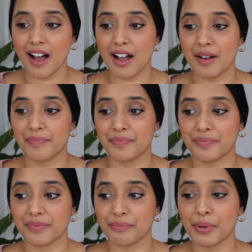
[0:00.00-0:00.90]

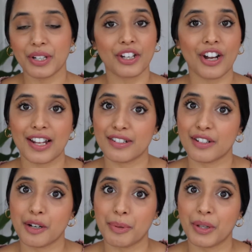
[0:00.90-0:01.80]
um, putting your head
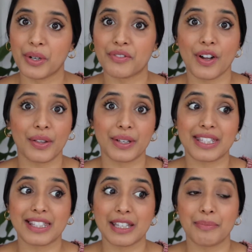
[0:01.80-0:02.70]
down on a pillow and falling
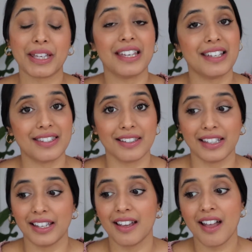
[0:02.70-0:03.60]
asleep
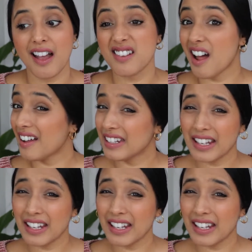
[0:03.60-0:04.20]
easily, not